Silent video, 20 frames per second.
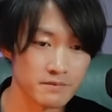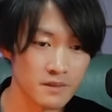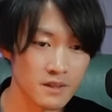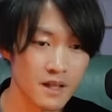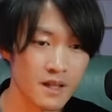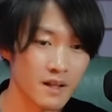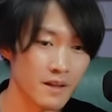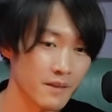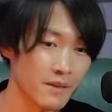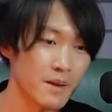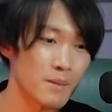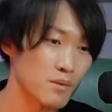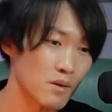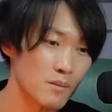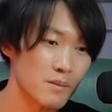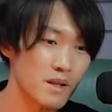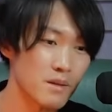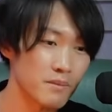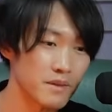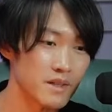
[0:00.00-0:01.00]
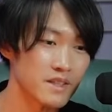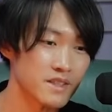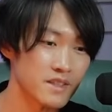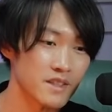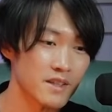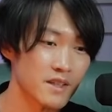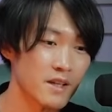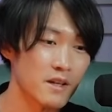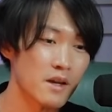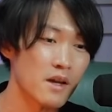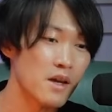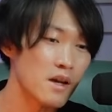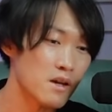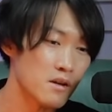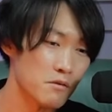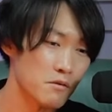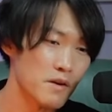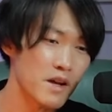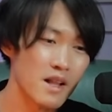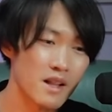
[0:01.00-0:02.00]
The problem is he
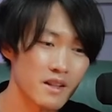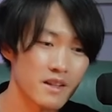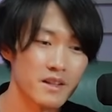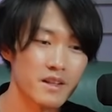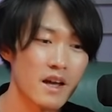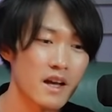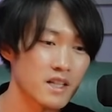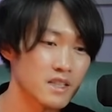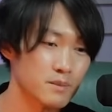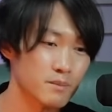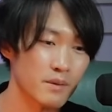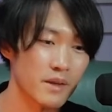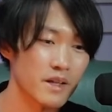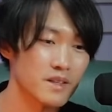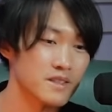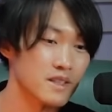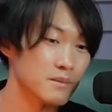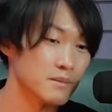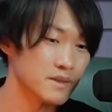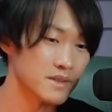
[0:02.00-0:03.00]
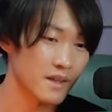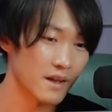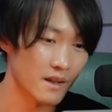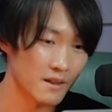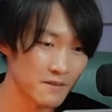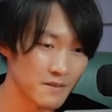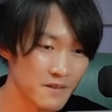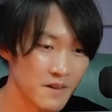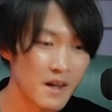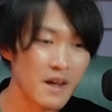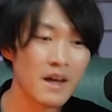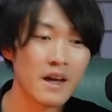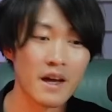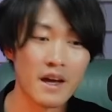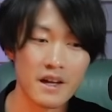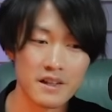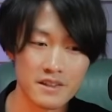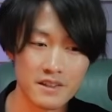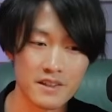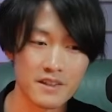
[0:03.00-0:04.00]
rarely explains himself
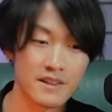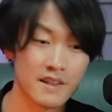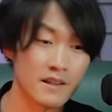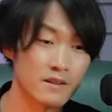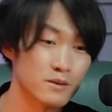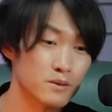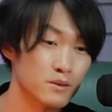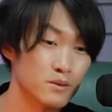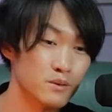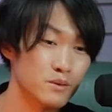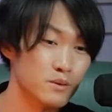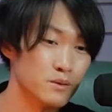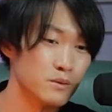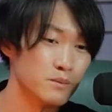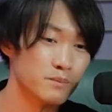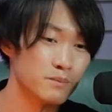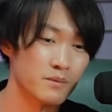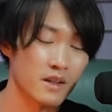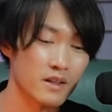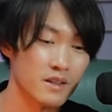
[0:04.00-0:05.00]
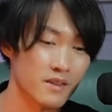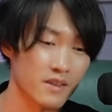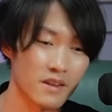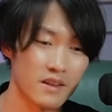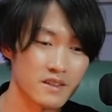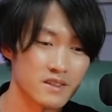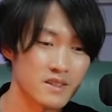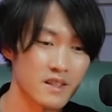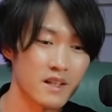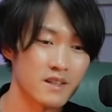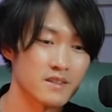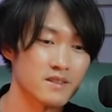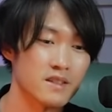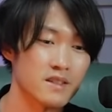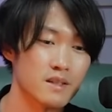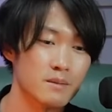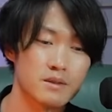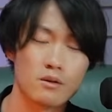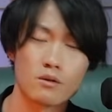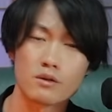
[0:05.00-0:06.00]
and he tends to do things that seems
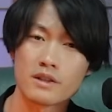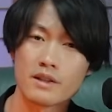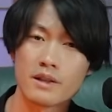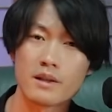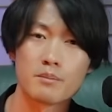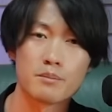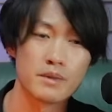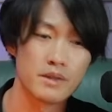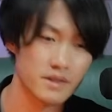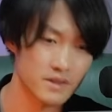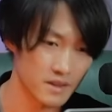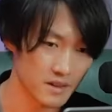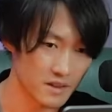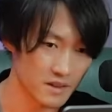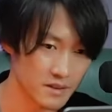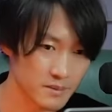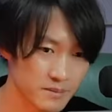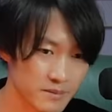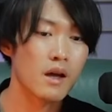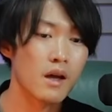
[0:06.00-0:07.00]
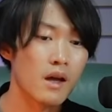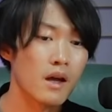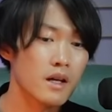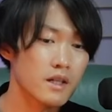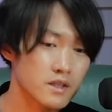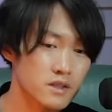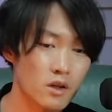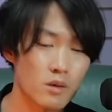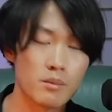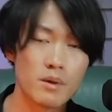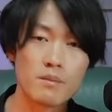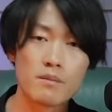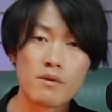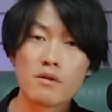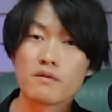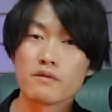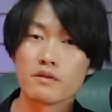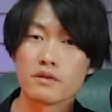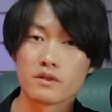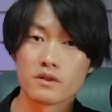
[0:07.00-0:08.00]
totally bizarre. So people
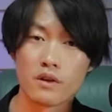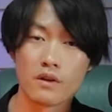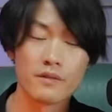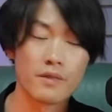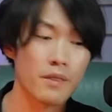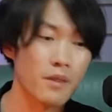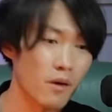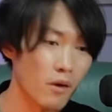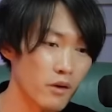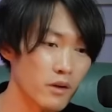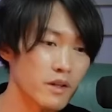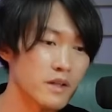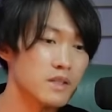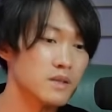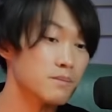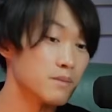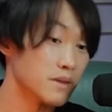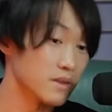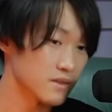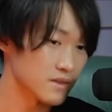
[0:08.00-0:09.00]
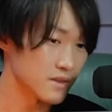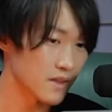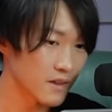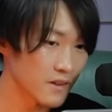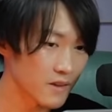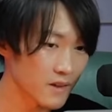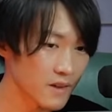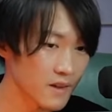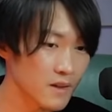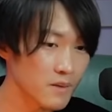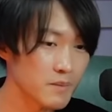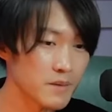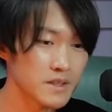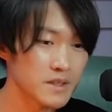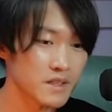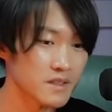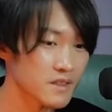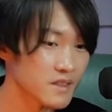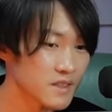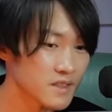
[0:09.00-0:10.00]
who don't know his personality
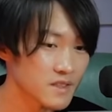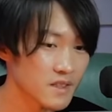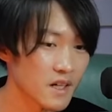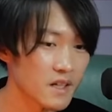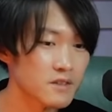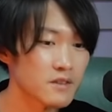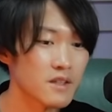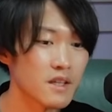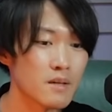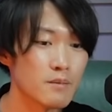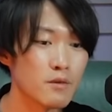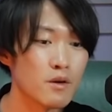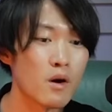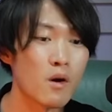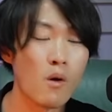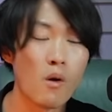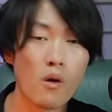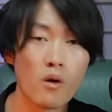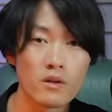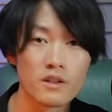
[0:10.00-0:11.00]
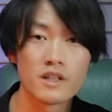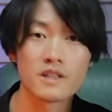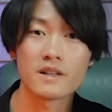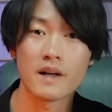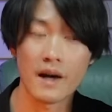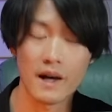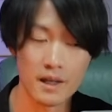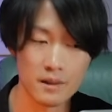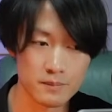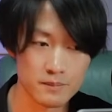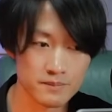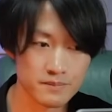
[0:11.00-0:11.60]
misunderstand him all the time.